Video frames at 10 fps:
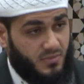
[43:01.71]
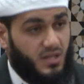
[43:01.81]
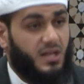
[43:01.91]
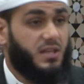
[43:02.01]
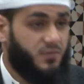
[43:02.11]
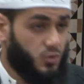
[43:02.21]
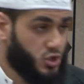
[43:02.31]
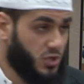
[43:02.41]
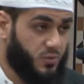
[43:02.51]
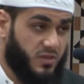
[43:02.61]
leave your
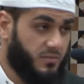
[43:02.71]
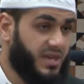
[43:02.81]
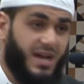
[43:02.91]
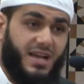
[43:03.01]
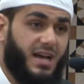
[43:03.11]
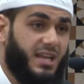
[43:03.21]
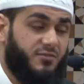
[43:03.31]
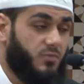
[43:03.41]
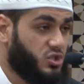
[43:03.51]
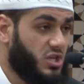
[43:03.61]
sheep with me. I can't leave
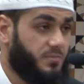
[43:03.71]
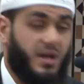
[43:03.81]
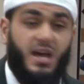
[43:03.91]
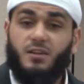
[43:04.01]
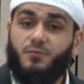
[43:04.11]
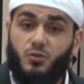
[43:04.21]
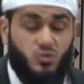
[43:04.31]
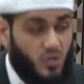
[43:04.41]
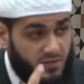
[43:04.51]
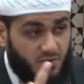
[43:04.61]
my sheep. I can't afford
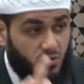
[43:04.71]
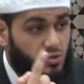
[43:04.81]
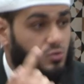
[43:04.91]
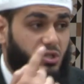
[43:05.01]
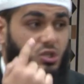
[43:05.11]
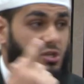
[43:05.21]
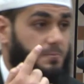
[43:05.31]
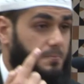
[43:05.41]
to even lose one sheep.